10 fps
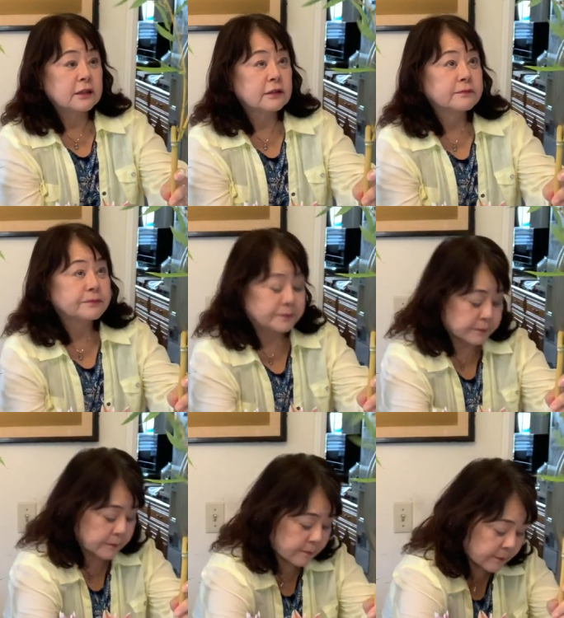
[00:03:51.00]

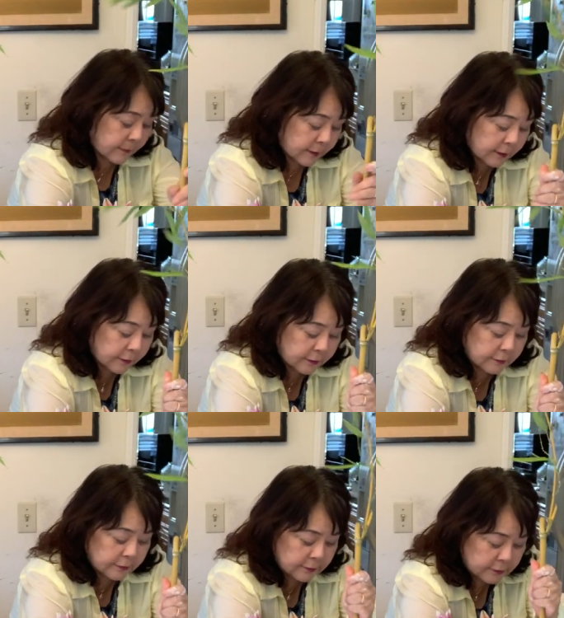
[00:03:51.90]

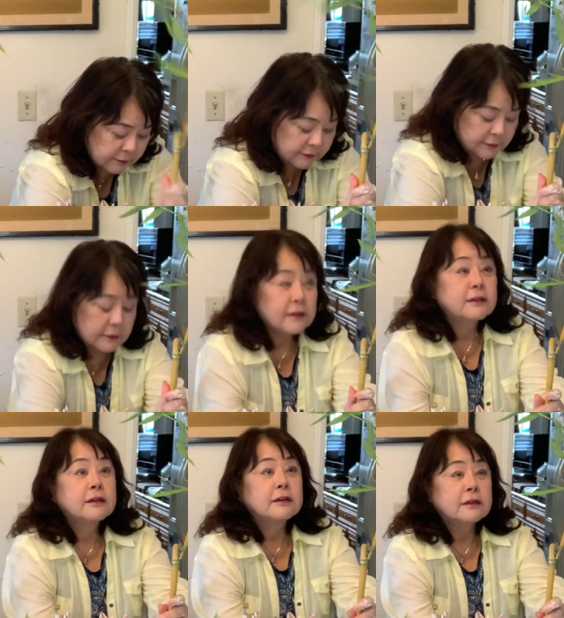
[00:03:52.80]

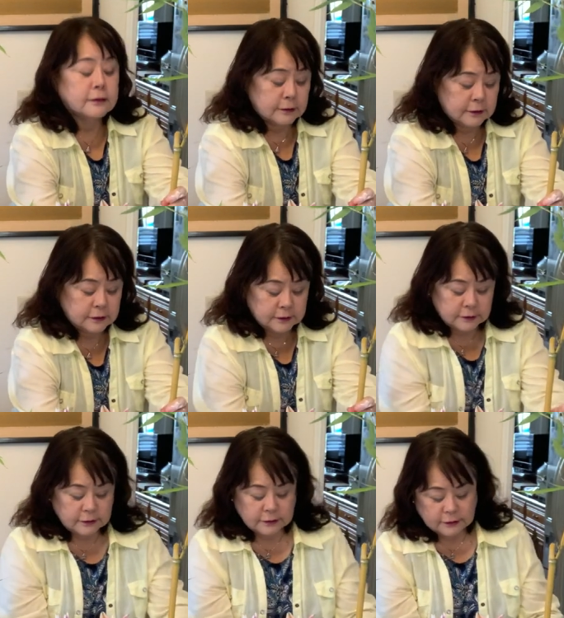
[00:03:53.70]
Nobody speaks.